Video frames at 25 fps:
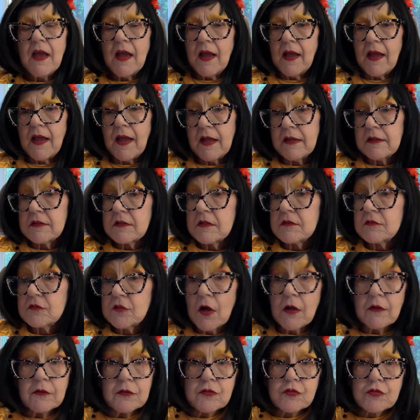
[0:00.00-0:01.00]
at
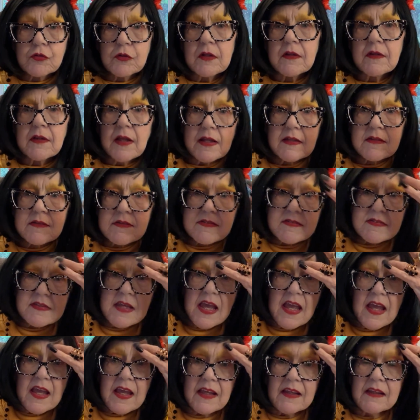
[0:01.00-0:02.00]
Dollar Tree that
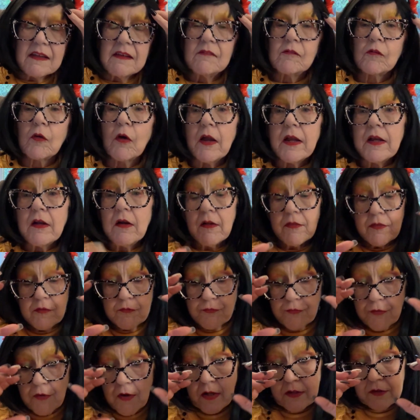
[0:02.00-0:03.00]
say right on the
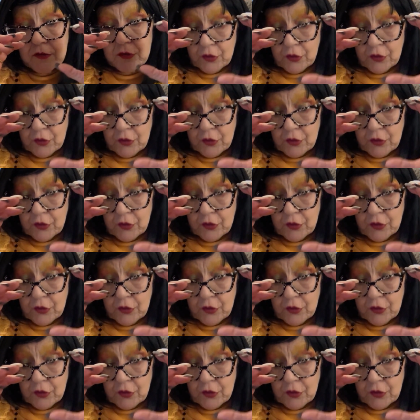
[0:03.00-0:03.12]
front,